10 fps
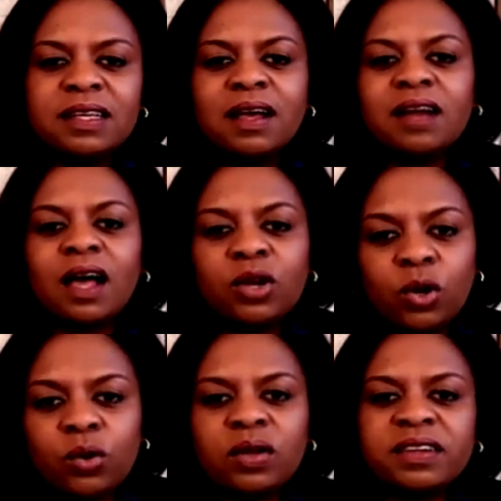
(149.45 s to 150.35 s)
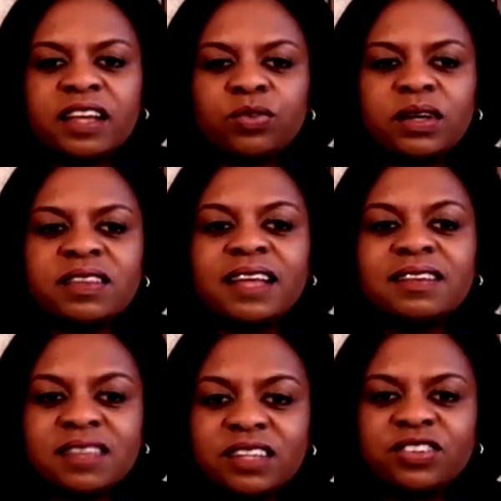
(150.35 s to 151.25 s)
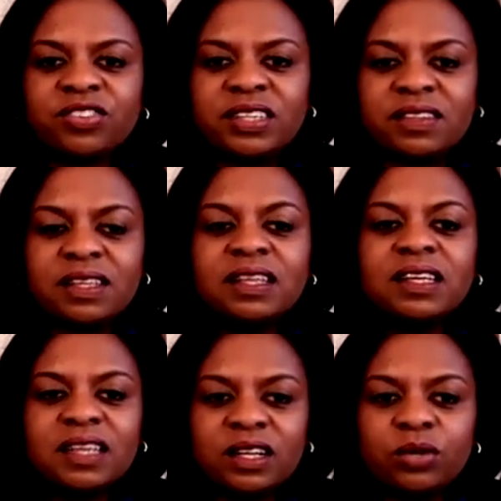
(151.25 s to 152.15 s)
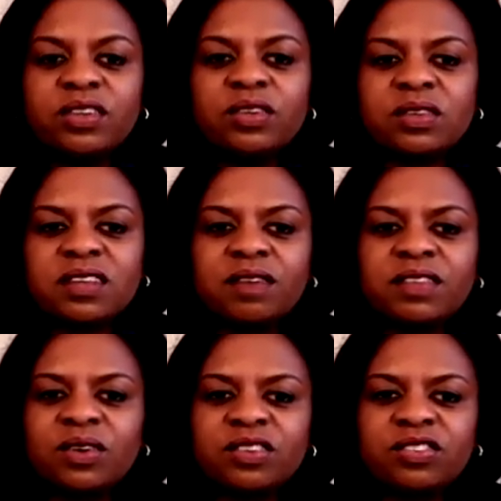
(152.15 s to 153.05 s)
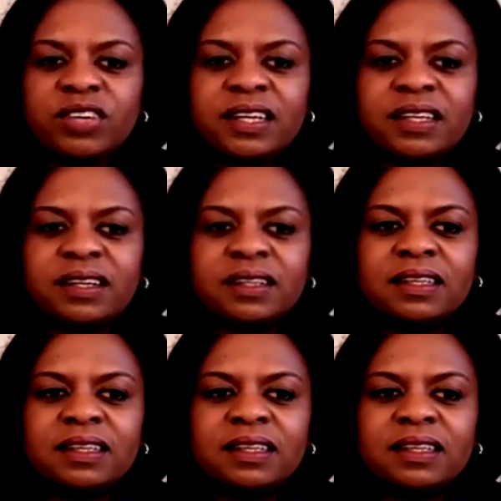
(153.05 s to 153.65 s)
and our local networks and signatories, including yourselves in Australia.